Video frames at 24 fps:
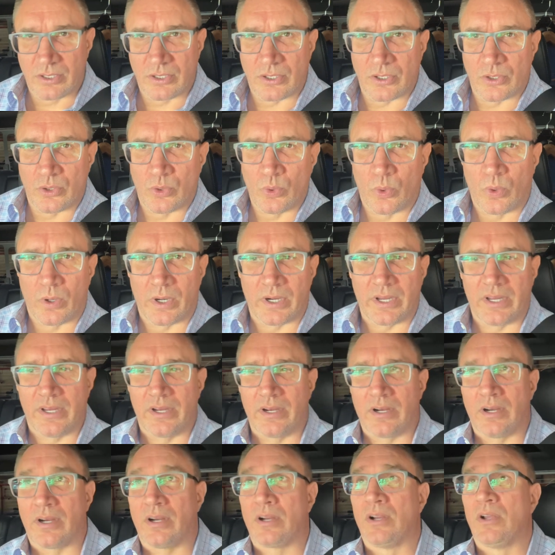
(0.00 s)
your door
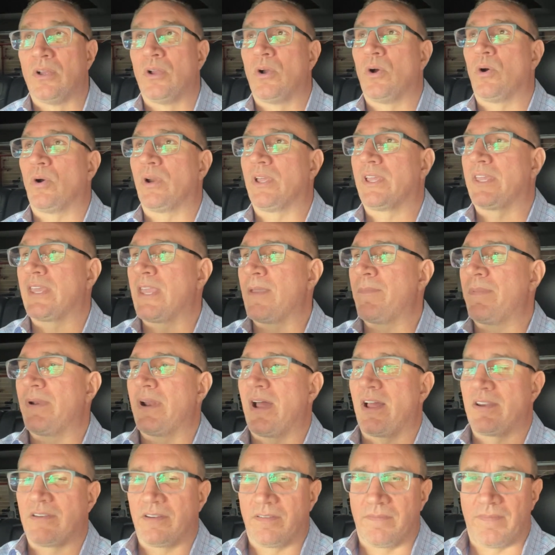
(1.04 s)
here, or you keep it
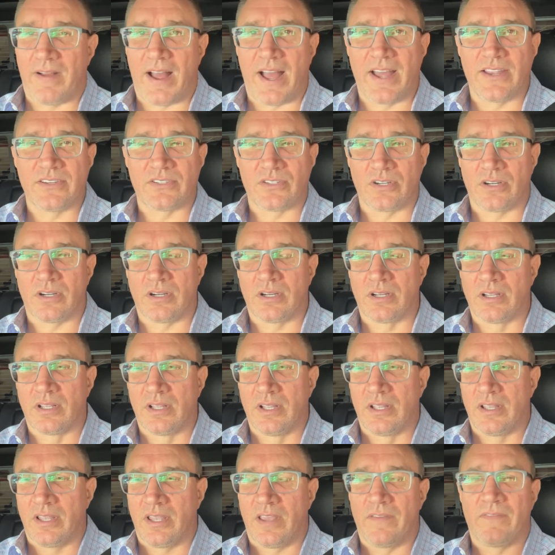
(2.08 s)
on your visor.
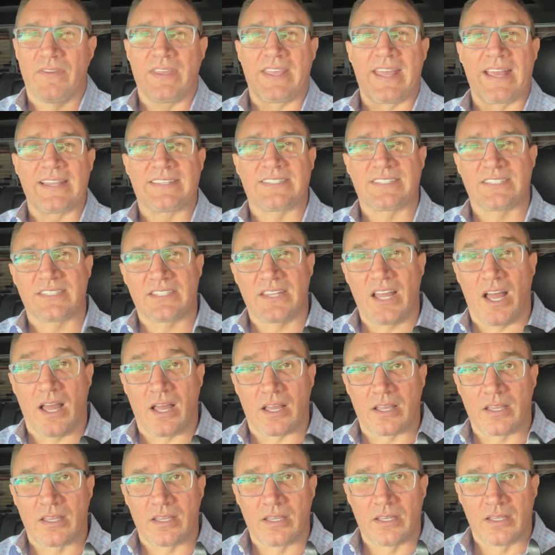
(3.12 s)
If you get
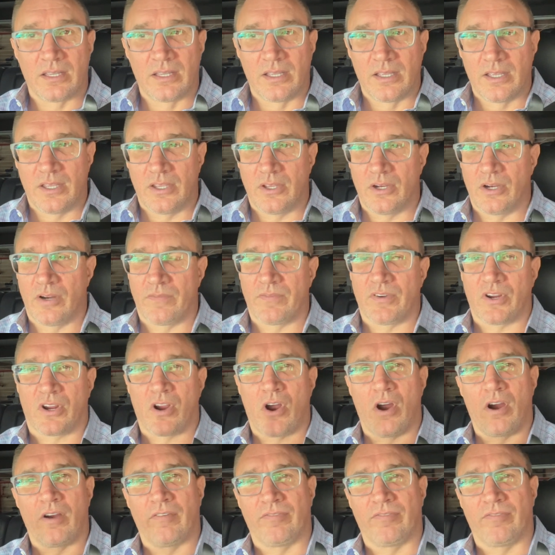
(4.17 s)
stuck, you know, if your car